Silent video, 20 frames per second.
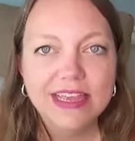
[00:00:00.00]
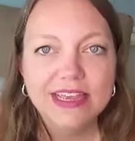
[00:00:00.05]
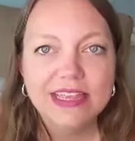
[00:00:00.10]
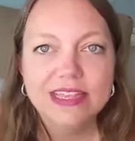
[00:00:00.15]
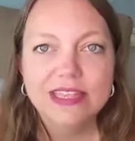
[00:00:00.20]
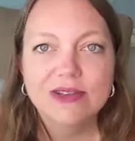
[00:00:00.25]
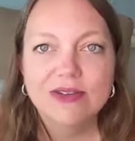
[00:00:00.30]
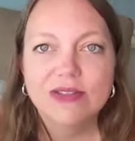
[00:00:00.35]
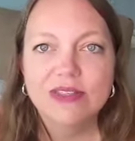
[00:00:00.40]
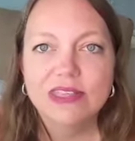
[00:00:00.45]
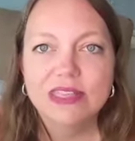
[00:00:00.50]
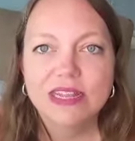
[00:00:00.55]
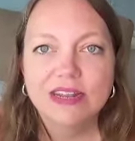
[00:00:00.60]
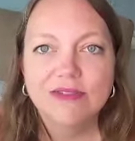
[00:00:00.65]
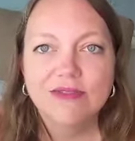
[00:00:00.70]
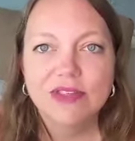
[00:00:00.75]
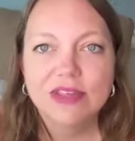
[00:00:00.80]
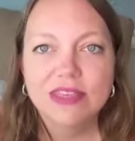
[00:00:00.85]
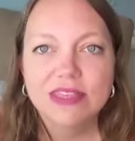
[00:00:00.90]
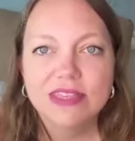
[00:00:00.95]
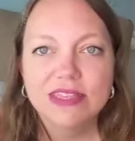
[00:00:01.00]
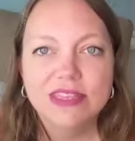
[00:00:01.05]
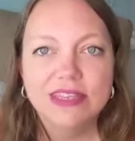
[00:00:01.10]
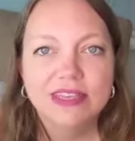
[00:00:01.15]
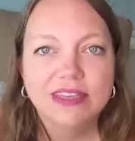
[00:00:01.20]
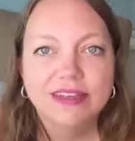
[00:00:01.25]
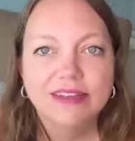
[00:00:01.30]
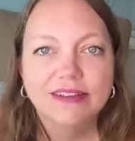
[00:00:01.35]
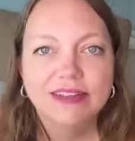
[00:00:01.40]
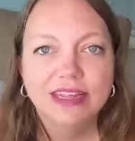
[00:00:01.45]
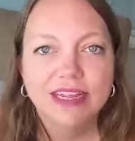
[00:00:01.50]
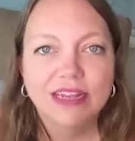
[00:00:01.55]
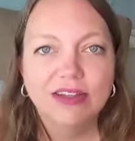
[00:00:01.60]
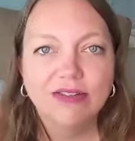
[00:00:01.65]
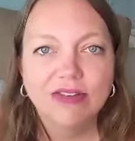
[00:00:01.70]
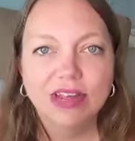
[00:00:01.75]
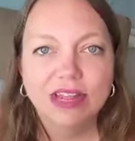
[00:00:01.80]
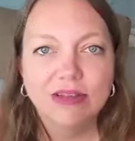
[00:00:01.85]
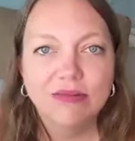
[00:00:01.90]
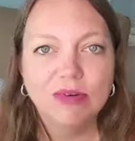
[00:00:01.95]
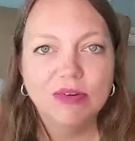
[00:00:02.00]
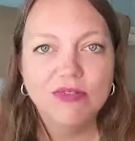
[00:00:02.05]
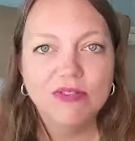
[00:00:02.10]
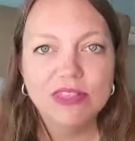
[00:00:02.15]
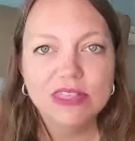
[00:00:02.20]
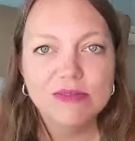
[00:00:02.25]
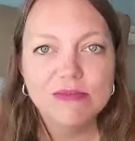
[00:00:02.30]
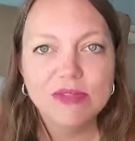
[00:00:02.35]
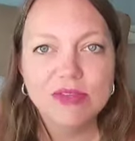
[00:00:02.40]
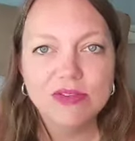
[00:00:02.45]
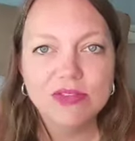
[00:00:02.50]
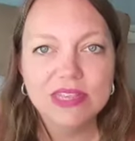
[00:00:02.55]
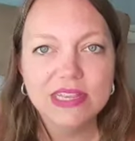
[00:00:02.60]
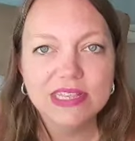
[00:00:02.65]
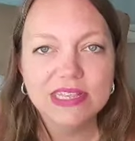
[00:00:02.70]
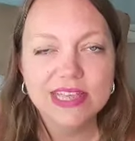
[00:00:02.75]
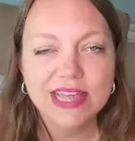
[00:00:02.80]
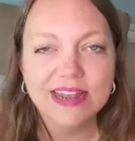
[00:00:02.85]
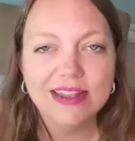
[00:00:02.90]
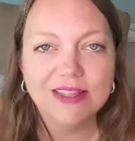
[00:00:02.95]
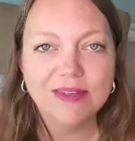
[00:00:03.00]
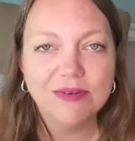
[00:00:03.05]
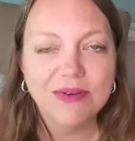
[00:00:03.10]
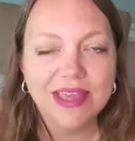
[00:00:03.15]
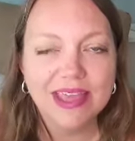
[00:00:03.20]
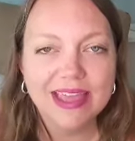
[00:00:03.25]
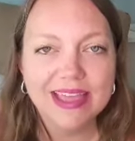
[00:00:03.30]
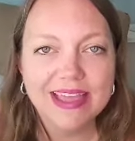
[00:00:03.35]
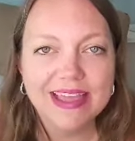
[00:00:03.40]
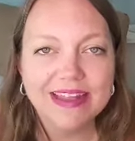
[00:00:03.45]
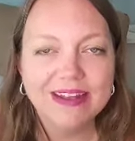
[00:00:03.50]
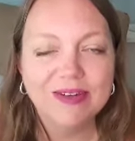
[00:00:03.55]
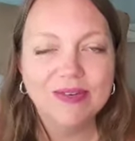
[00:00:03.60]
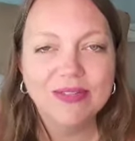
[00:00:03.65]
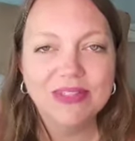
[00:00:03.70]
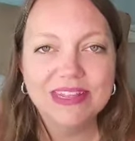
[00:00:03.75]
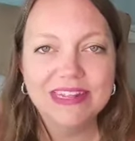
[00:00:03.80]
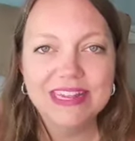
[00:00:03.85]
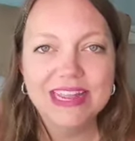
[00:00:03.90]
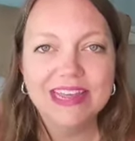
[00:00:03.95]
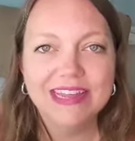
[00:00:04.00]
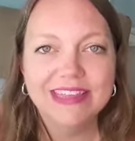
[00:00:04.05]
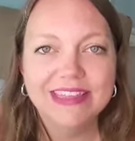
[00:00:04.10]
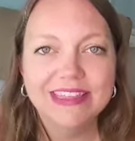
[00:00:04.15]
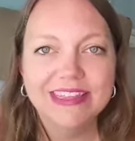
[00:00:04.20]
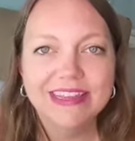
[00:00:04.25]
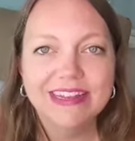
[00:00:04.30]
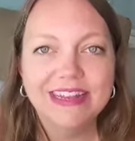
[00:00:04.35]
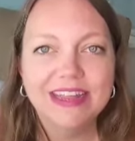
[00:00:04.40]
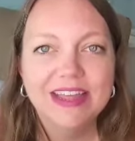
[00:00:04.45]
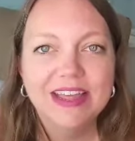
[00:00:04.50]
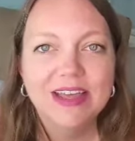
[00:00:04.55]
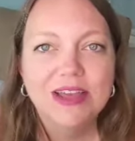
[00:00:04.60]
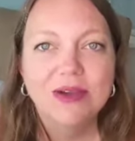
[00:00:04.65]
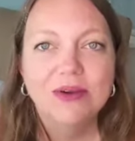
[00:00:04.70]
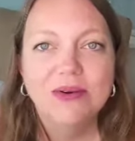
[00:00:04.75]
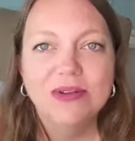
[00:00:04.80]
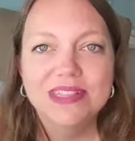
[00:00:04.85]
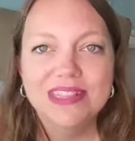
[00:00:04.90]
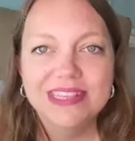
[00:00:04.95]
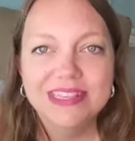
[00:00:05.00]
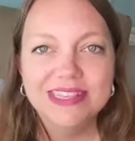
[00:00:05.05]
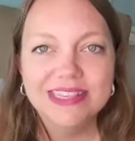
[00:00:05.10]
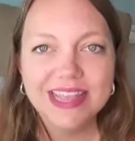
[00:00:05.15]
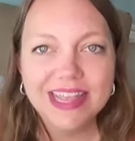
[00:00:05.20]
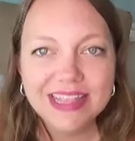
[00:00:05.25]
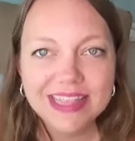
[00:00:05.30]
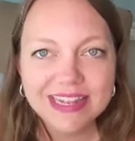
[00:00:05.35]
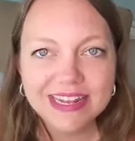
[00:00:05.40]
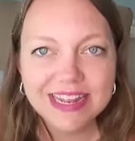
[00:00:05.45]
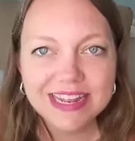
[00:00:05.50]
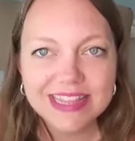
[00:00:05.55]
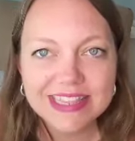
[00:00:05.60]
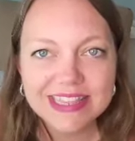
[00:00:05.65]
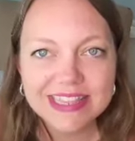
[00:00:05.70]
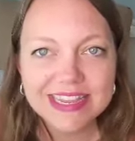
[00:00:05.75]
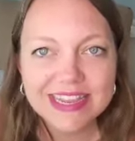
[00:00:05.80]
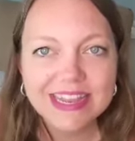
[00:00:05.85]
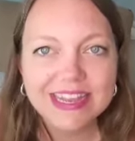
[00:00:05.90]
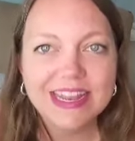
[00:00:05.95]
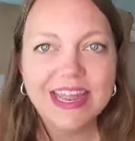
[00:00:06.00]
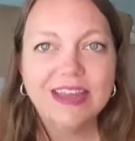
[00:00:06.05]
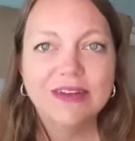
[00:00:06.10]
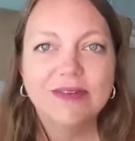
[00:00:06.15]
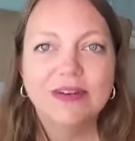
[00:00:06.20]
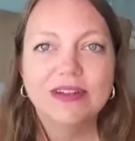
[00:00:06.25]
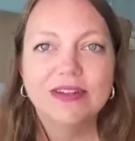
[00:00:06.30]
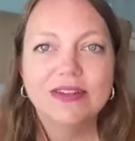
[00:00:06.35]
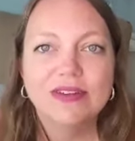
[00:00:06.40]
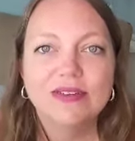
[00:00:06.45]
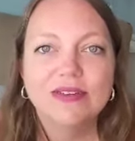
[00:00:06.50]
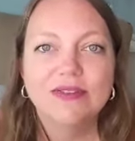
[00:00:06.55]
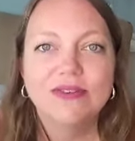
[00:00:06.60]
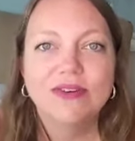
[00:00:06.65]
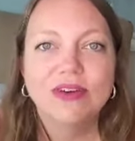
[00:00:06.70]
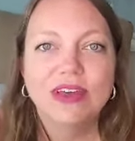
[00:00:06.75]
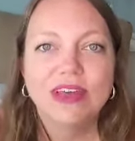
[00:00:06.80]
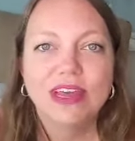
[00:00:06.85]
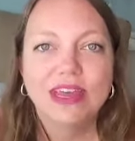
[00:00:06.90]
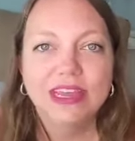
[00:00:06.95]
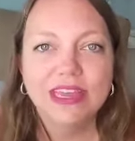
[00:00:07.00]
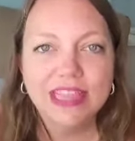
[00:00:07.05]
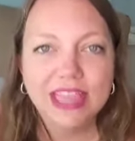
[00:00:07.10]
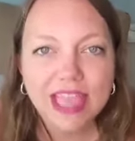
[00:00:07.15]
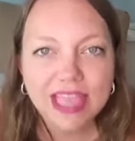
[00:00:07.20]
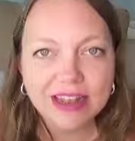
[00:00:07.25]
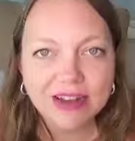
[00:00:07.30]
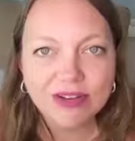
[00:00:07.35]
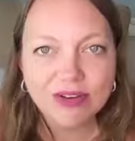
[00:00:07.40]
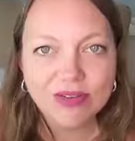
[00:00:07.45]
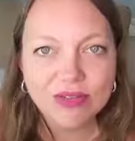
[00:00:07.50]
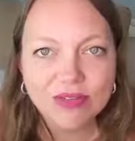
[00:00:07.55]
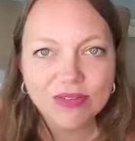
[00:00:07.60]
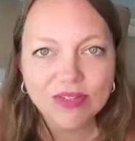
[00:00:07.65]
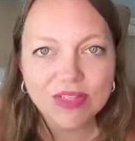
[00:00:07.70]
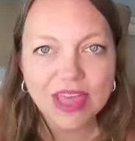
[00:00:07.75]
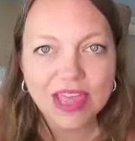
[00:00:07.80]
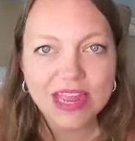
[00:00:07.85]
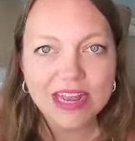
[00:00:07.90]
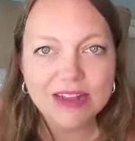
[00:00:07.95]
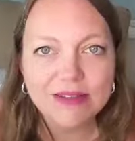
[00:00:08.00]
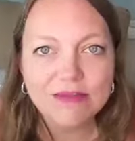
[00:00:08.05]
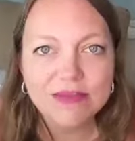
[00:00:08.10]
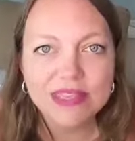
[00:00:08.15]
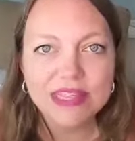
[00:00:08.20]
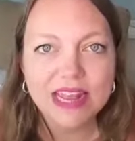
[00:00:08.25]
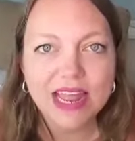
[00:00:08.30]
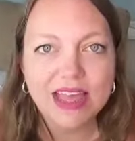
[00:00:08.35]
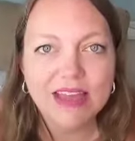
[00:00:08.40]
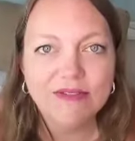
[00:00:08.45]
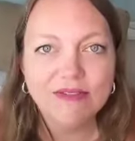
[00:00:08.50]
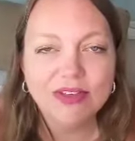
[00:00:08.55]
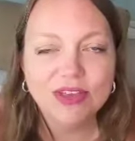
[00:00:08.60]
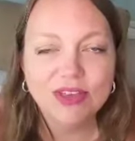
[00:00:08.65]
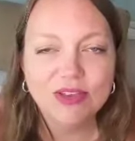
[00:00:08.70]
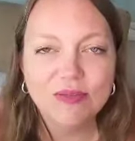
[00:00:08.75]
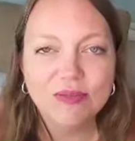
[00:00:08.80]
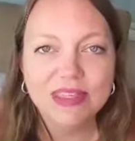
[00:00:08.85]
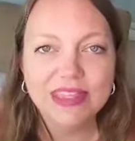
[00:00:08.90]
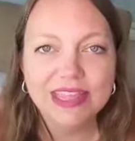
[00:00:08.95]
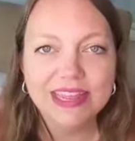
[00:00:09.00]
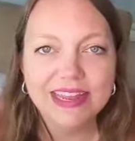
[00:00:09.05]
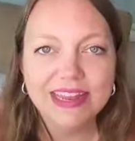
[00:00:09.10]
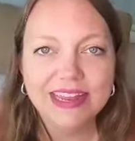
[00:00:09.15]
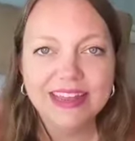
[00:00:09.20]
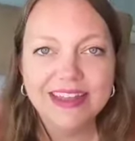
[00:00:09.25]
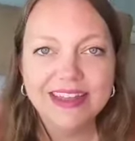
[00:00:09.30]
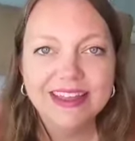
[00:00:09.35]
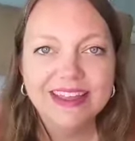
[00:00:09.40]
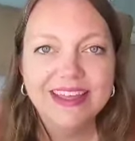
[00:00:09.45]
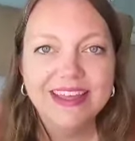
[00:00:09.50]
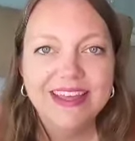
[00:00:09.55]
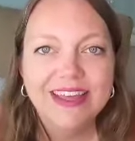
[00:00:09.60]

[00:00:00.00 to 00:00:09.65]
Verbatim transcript: So instead of just, you know, kind of moving some of those things out of the way and only tackling what's inside the nightstand, I want to again go through the items that have accumulated